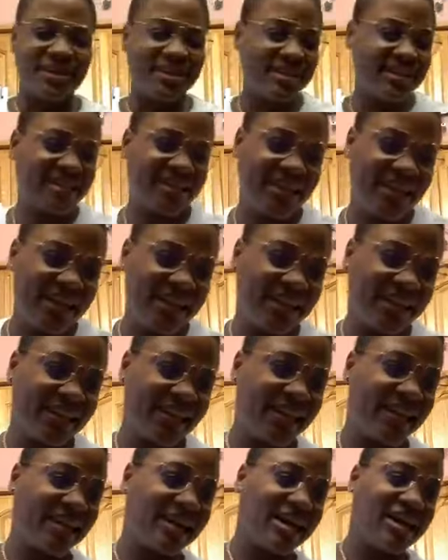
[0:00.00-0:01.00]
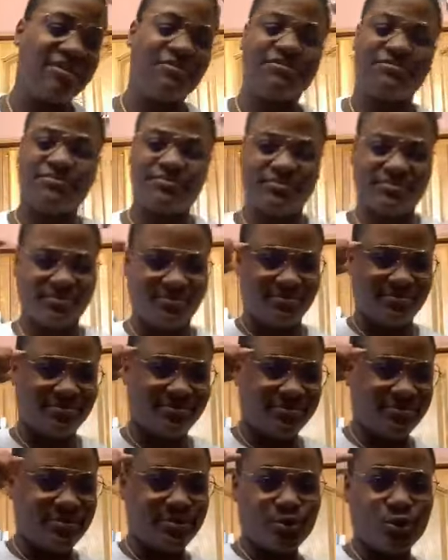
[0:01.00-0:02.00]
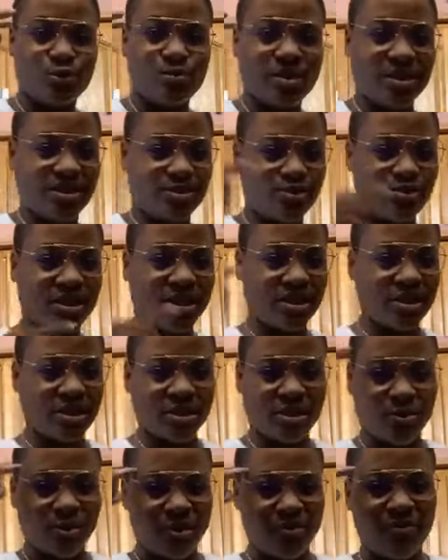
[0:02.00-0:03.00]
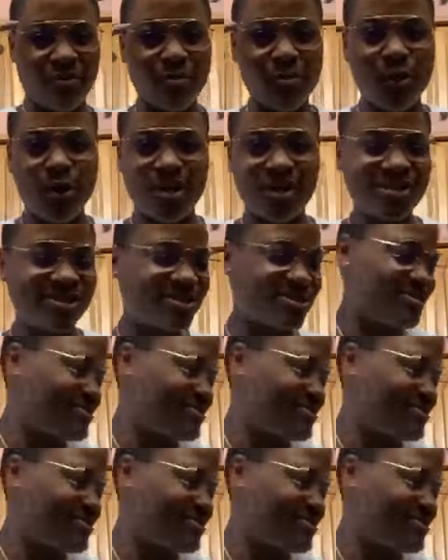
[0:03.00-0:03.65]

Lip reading: But yeah, like, 2 minutes. You can't look away for more